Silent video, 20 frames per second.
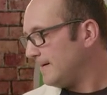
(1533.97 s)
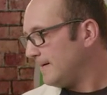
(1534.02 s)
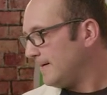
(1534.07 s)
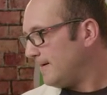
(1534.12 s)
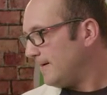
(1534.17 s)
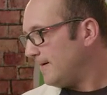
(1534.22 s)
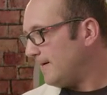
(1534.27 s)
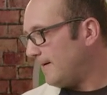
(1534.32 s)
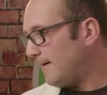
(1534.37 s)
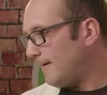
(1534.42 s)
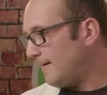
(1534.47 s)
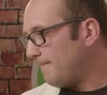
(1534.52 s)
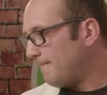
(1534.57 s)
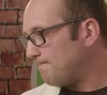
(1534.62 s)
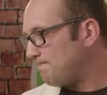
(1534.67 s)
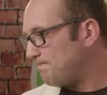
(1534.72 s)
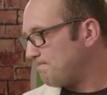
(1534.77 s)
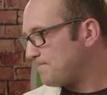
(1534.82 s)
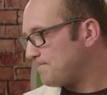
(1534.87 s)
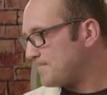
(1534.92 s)
Um,
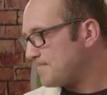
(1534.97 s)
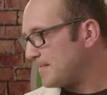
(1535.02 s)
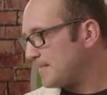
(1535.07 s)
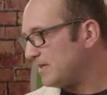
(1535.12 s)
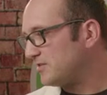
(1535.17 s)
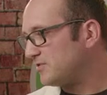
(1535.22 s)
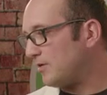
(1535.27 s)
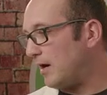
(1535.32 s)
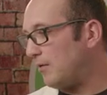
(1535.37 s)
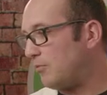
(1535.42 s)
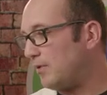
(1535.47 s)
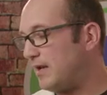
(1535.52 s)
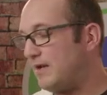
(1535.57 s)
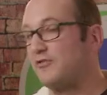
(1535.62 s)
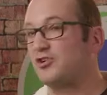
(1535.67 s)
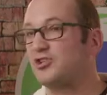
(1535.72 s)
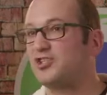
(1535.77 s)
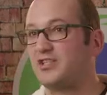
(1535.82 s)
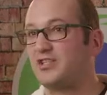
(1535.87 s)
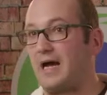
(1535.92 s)
so I would never
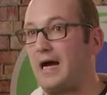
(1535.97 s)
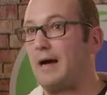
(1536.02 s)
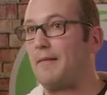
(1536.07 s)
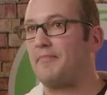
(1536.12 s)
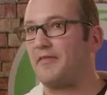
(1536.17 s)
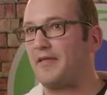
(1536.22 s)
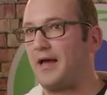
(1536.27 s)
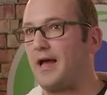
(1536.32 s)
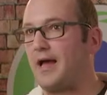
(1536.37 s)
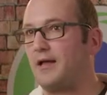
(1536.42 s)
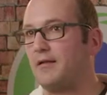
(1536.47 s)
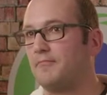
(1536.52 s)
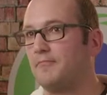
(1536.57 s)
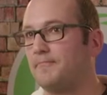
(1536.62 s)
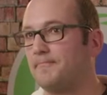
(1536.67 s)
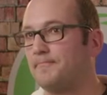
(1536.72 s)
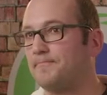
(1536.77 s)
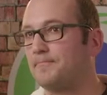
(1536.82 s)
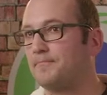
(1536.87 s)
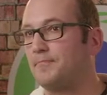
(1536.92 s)
stop that,
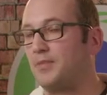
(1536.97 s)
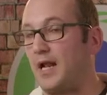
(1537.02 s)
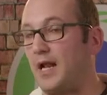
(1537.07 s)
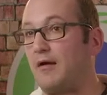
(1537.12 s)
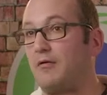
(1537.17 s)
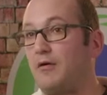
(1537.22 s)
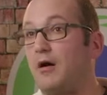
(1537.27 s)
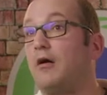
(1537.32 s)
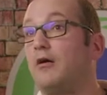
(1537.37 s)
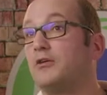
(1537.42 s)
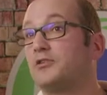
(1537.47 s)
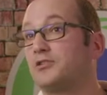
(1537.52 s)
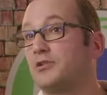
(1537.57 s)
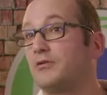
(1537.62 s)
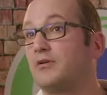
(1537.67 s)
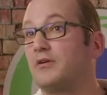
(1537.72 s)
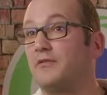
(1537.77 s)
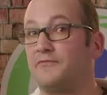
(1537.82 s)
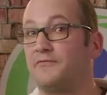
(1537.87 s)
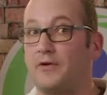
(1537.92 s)
but I will also
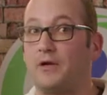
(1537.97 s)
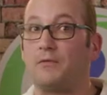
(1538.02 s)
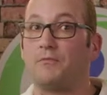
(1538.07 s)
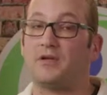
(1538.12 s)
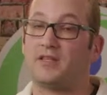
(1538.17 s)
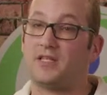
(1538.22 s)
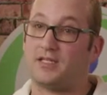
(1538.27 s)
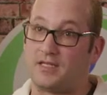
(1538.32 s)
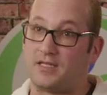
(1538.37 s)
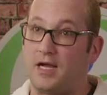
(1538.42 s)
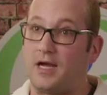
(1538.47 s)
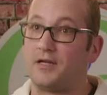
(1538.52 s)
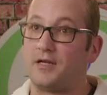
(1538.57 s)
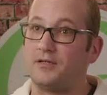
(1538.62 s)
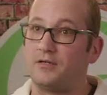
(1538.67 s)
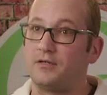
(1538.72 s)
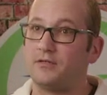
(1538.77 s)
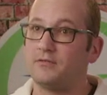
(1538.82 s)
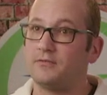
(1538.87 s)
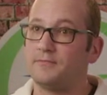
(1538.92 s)
confirm with the
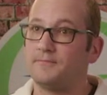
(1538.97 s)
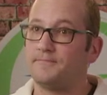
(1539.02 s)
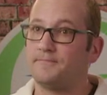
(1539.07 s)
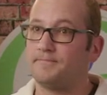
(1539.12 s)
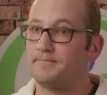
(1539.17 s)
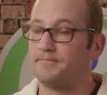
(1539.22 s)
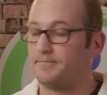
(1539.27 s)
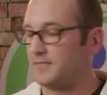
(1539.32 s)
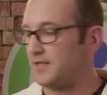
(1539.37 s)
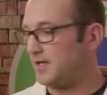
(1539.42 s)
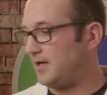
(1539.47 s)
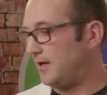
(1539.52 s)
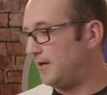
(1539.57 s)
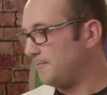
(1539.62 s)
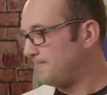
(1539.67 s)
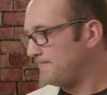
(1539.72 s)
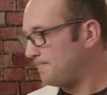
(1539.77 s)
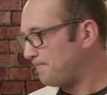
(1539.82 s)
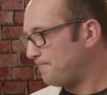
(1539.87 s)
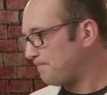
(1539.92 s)
doctor. Okay.
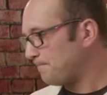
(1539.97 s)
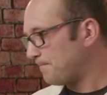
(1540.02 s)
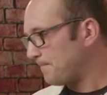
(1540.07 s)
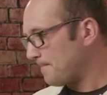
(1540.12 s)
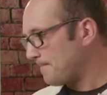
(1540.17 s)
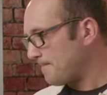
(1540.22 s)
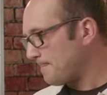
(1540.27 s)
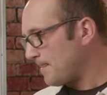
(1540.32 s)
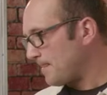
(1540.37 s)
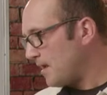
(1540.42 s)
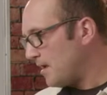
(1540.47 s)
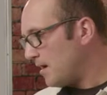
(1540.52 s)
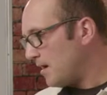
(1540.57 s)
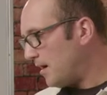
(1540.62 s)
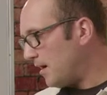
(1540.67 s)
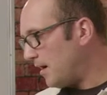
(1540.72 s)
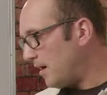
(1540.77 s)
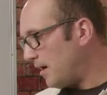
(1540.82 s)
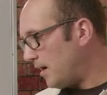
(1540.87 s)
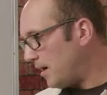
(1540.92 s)

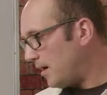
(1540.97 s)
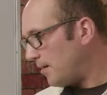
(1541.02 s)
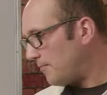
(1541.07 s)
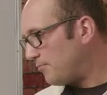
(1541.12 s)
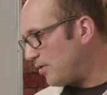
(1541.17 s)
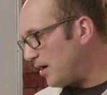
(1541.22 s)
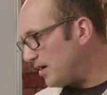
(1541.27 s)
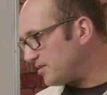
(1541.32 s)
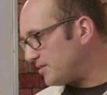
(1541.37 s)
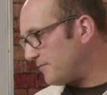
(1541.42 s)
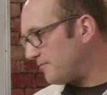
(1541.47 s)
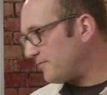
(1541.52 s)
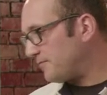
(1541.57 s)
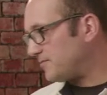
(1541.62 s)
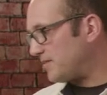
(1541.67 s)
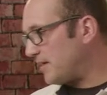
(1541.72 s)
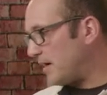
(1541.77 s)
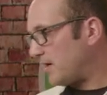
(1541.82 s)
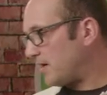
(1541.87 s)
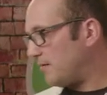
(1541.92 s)
Uh, Preston from
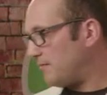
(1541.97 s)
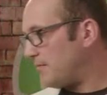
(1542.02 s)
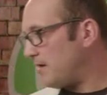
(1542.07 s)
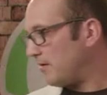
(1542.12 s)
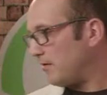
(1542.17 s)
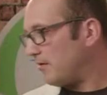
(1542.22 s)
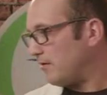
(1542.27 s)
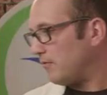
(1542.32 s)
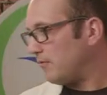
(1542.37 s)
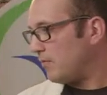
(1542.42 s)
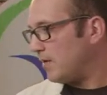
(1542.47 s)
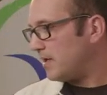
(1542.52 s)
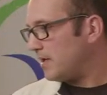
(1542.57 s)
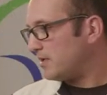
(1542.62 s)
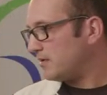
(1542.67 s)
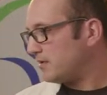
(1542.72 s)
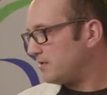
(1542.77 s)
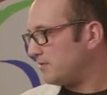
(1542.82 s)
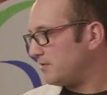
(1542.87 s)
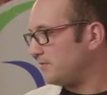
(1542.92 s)
Sacramento,
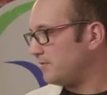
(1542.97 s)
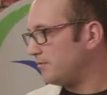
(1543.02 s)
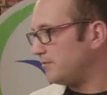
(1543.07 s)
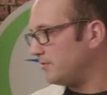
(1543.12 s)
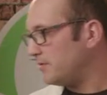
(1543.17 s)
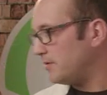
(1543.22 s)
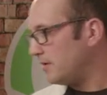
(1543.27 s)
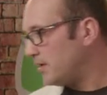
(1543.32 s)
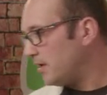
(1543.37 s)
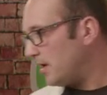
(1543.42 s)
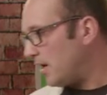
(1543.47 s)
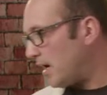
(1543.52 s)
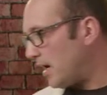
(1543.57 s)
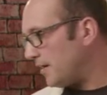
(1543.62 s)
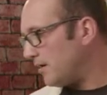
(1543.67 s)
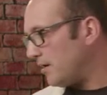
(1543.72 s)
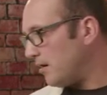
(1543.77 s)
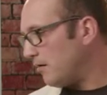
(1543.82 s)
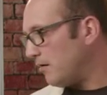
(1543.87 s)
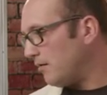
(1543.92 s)
when do I
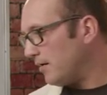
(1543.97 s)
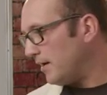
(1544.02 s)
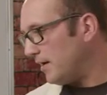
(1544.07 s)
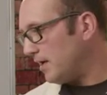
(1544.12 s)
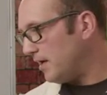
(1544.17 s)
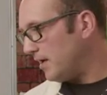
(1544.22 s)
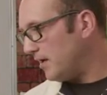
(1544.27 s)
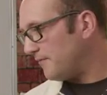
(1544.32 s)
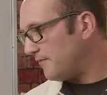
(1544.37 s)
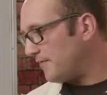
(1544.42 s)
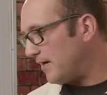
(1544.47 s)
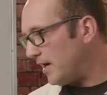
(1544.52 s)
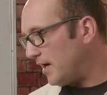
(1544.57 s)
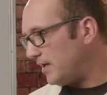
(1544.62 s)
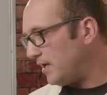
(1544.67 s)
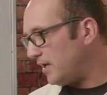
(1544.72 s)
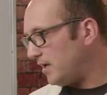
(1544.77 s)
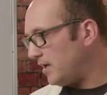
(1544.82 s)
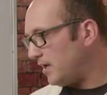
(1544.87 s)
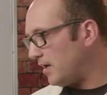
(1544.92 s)
know if I
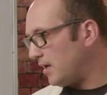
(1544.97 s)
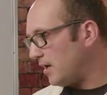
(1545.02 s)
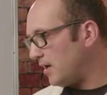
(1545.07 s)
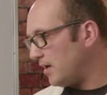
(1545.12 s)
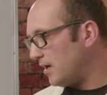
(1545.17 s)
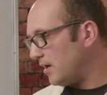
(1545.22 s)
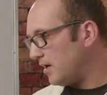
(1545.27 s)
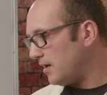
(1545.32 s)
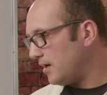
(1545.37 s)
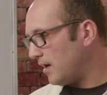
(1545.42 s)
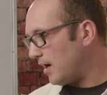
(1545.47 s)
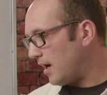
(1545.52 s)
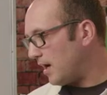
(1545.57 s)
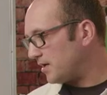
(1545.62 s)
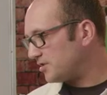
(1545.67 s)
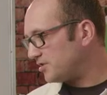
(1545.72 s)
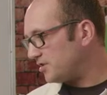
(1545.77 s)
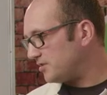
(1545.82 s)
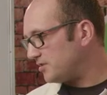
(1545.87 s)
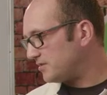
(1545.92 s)
need
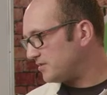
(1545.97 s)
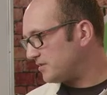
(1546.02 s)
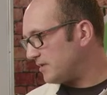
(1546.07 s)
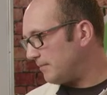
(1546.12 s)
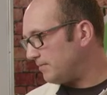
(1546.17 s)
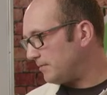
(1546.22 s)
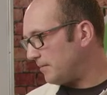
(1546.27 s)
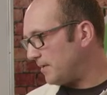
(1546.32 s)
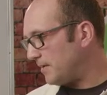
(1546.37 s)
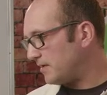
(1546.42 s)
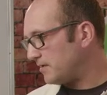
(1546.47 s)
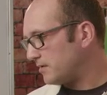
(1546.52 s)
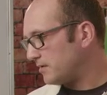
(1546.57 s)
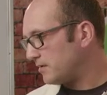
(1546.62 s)
oxygen supplement?